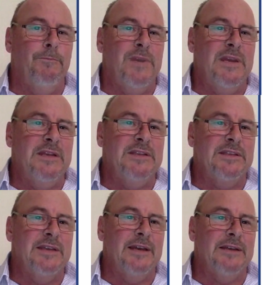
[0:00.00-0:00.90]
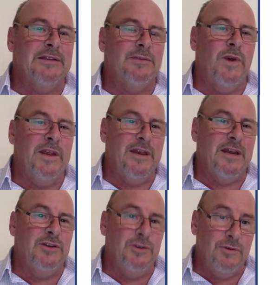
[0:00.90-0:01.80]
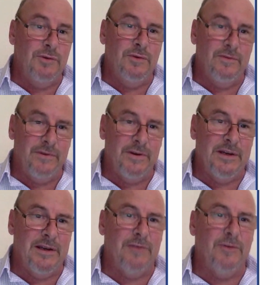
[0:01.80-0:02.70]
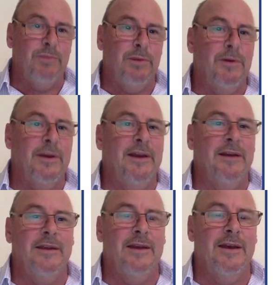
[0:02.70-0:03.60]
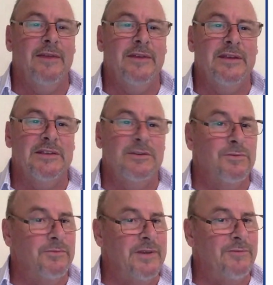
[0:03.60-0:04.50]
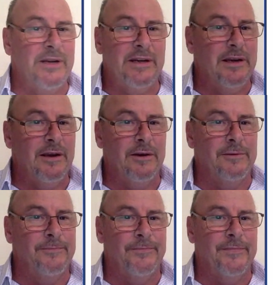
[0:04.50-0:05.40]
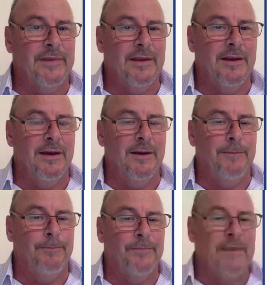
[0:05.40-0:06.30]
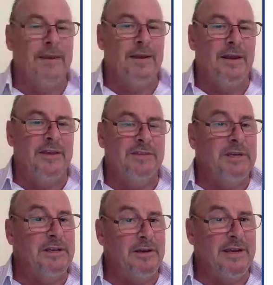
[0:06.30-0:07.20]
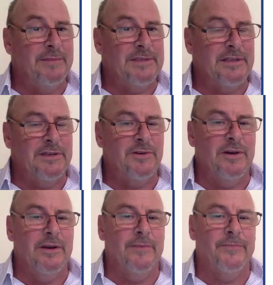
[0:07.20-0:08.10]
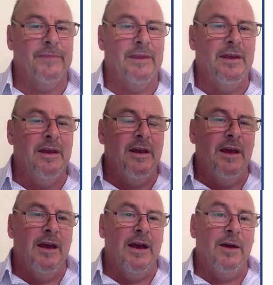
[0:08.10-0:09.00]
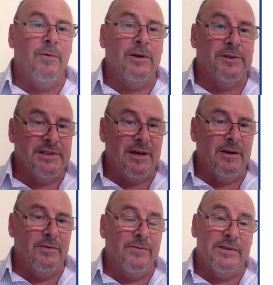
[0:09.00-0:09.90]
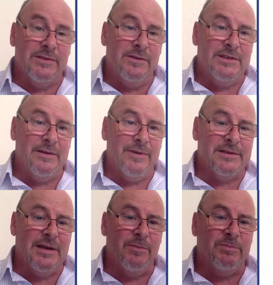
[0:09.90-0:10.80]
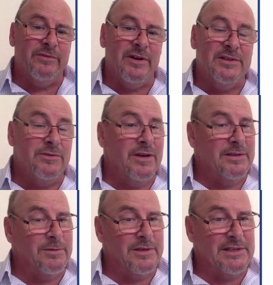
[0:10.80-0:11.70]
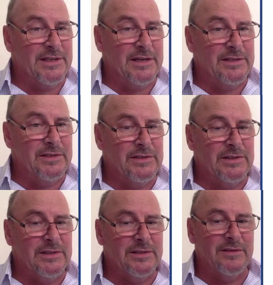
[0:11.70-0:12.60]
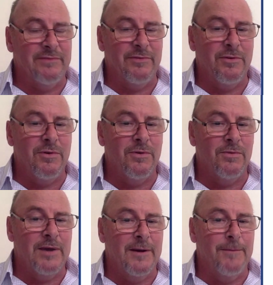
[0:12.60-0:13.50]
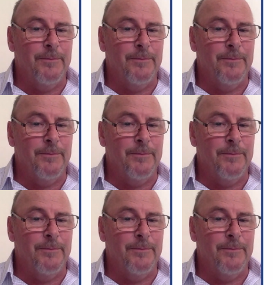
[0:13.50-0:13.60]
means that when they do find another employer, they're ready to go. And there's been no gaps in their training. We also, the New South Wales government provides transport concessions for